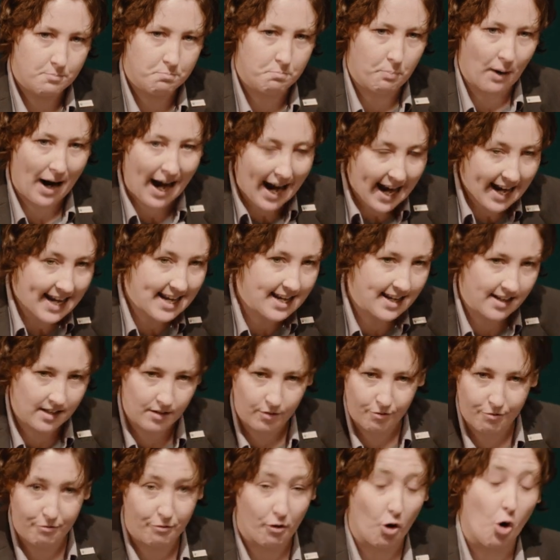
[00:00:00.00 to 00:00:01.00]
by
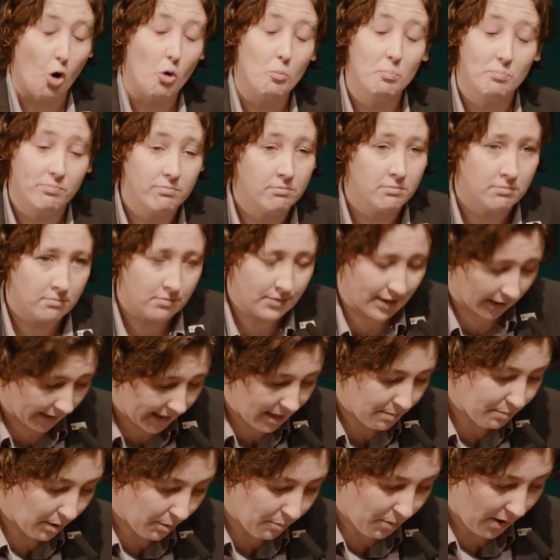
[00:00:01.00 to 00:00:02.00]
and from the
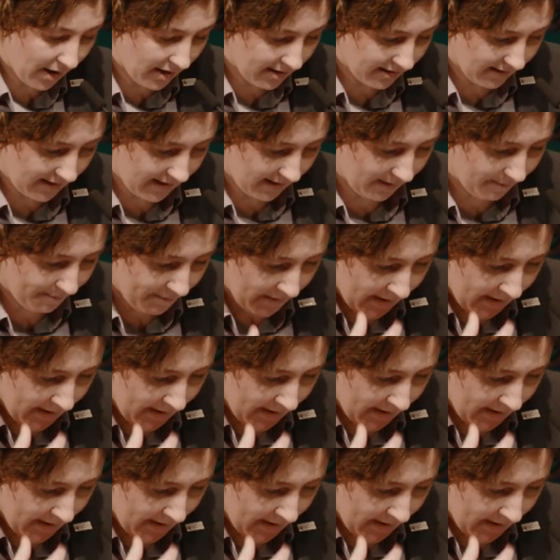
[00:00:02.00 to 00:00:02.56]
Labour Party.